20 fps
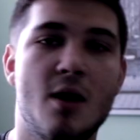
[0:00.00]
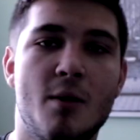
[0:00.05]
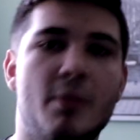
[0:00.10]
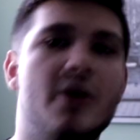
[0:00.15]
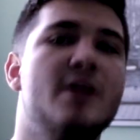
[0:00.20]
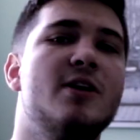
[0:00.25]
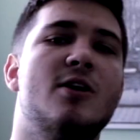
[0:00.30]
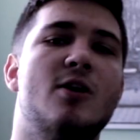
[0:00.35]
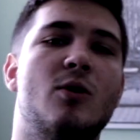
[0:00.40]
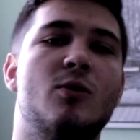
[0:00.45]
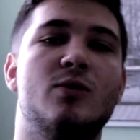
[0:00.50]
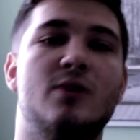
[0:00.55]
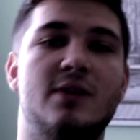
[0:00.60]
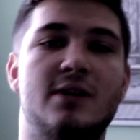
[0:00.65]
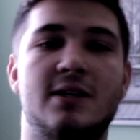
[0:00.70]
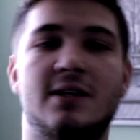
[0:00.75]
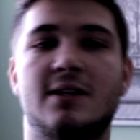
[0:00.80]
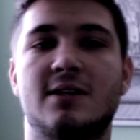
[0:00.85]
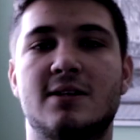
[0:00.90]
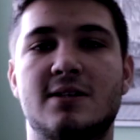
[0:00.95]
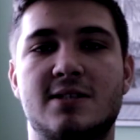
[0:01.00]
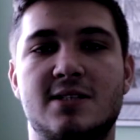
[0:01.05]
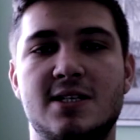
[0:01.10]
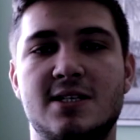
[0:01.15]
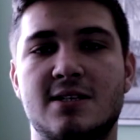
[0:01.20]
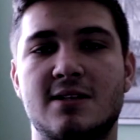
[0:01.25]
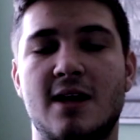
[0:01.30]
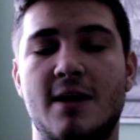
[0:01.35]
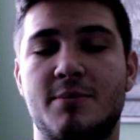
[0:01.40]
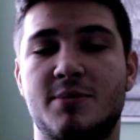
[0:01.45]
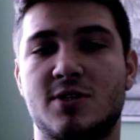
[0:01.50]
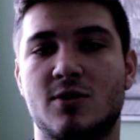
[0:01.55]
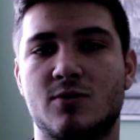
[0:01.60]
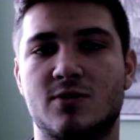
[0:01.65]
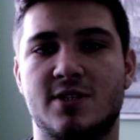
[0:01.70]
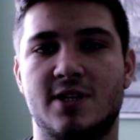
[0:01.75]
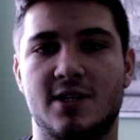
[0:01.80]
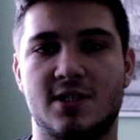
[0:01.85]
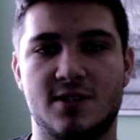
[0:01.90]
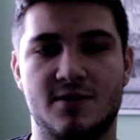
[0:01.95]
But the
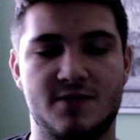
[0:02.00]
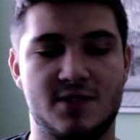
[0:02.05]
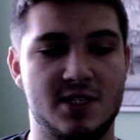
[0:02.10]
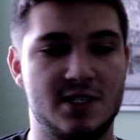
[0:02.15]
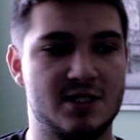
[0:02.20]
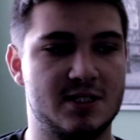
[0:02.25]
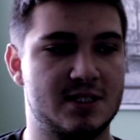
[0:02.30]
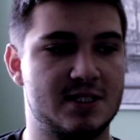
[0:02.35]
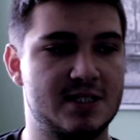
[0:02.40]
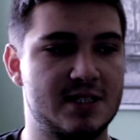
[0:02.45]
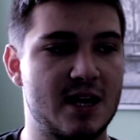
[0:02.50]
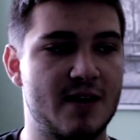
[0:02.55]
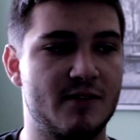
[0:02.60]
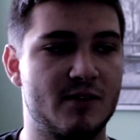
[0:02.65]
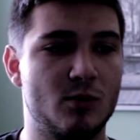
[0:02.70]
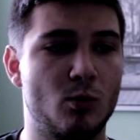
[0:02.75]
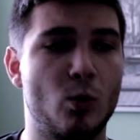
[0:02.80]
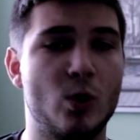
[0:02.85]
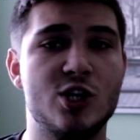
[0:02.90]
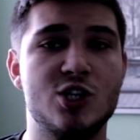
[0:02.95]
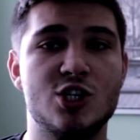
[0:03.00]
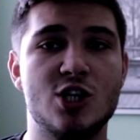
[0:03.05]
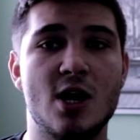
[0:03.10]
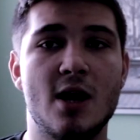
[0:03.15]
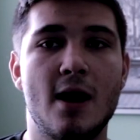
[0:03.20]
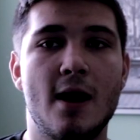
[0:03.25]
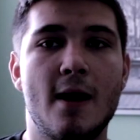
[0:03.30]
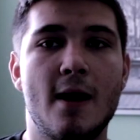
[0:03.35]
episode 6 of season 7, which